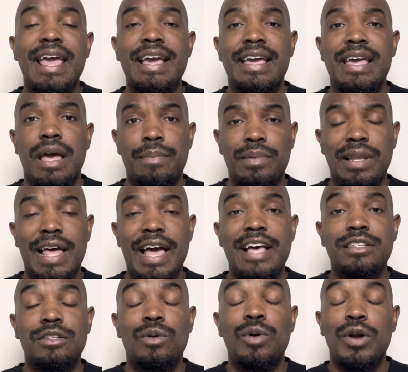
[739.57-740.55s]
and
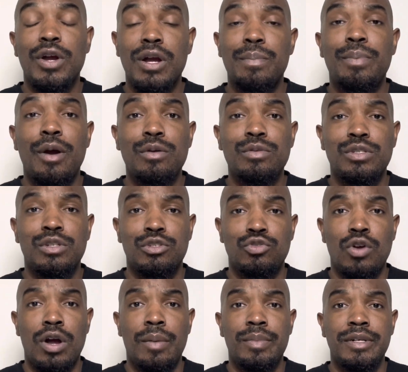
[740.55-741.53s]
capitalize on her personal
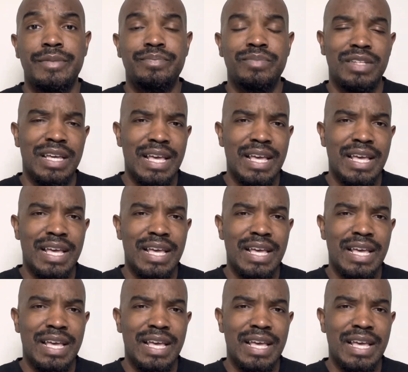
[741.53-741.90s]
drama?